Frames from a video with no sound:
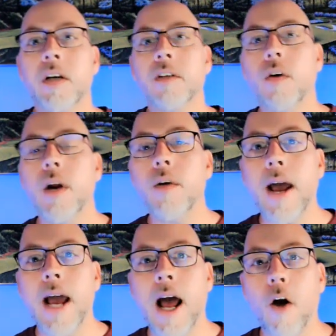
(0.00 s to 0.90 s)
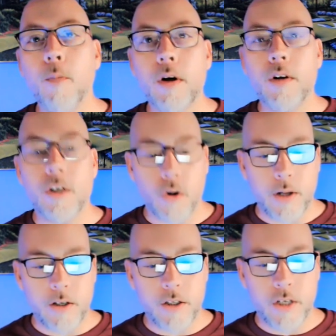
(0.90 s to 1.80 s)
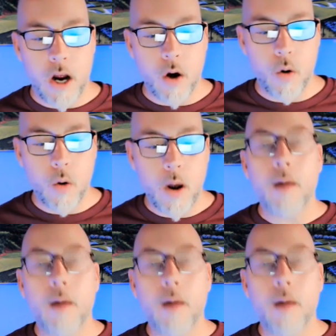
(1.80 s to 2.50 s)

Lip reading: So anyway, I hope you enjoyed the show.